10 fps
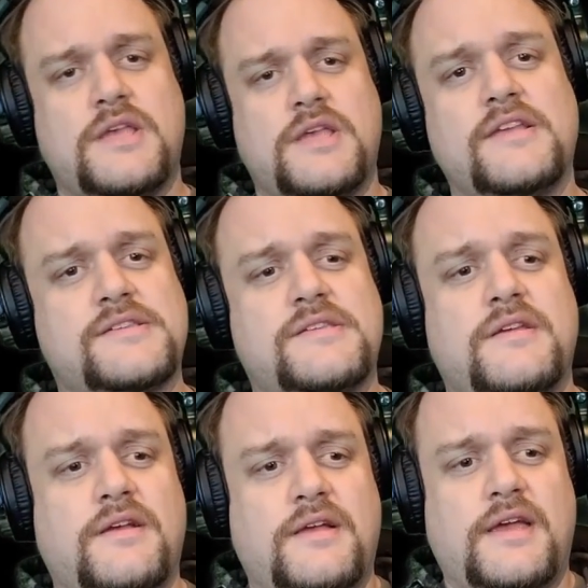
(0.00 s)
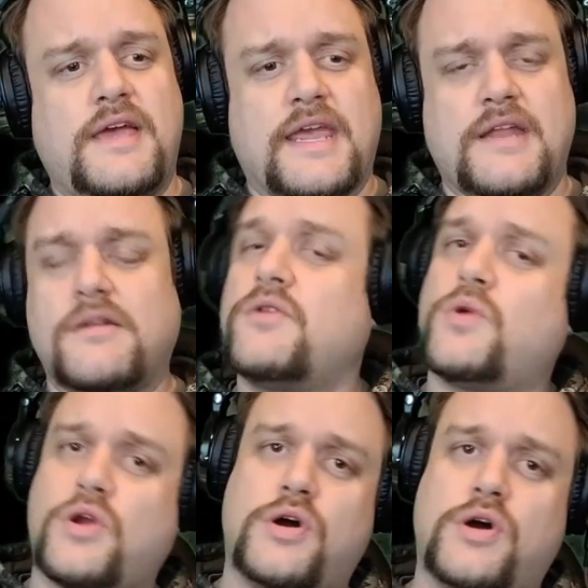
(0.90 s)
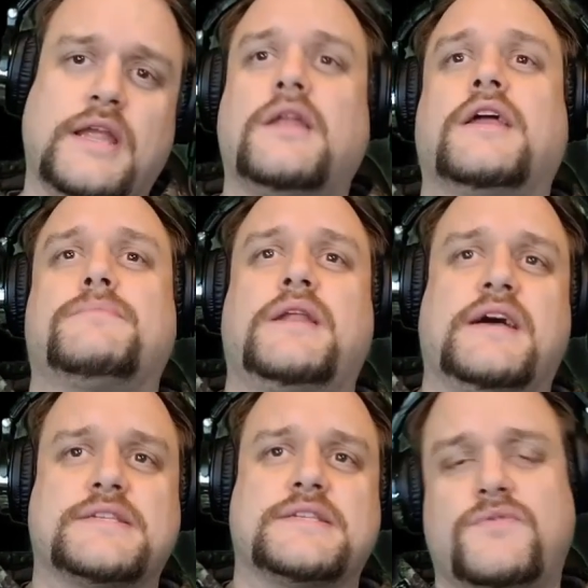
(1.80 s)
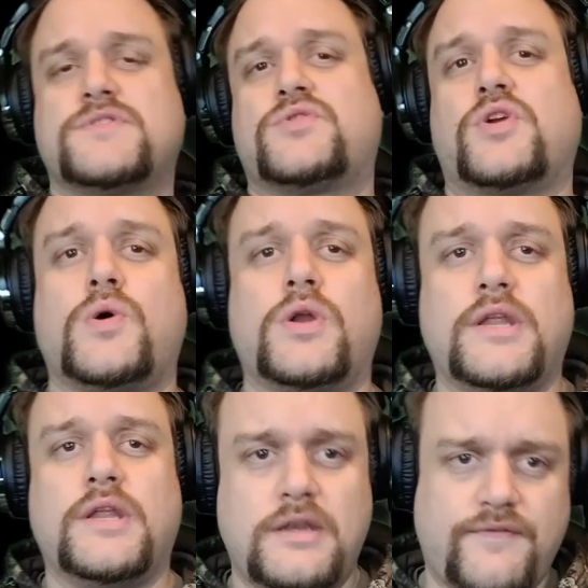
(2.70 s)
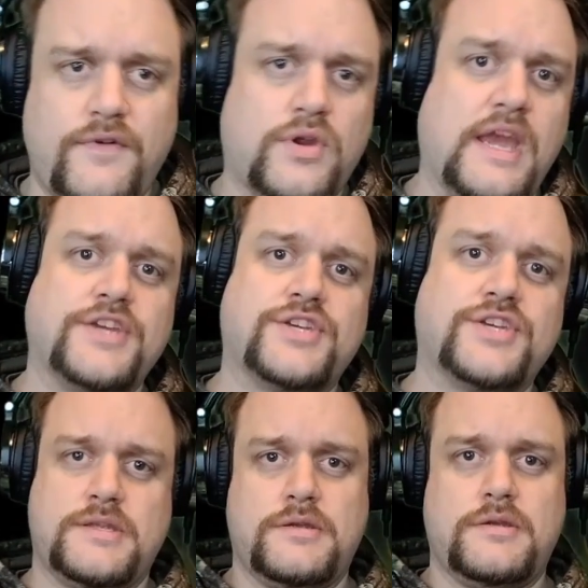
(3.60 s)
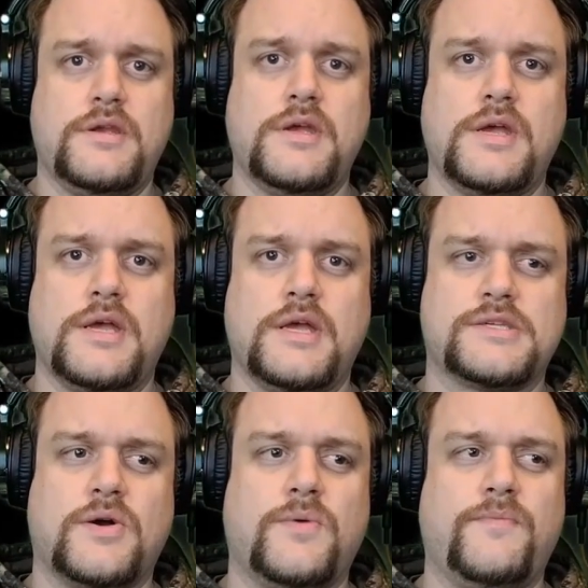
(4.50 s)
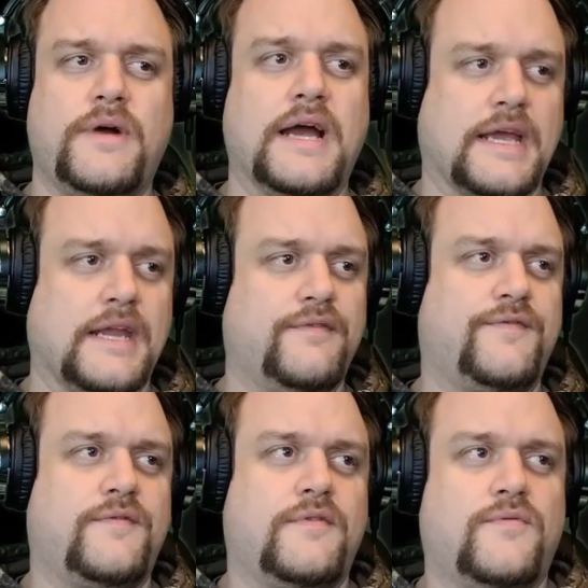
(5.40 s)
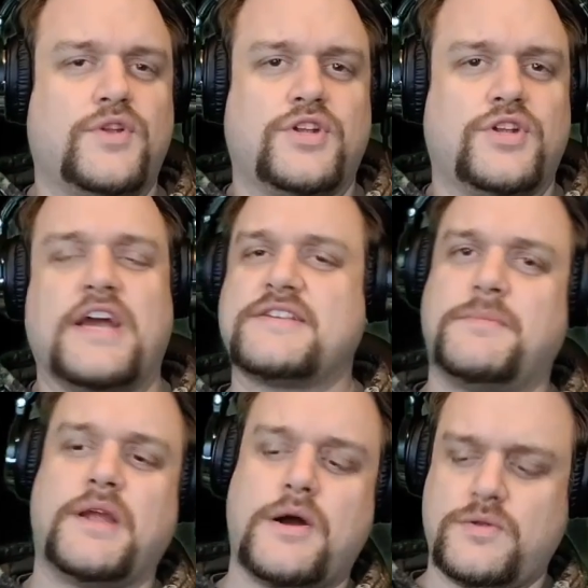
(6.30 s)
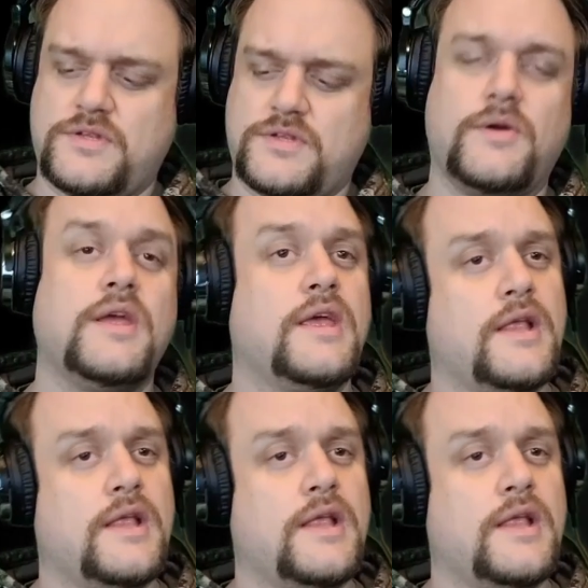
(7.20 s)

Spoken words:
It is, again, recorded, like my last video was recorded in a different location. So I kind of want to try something out. So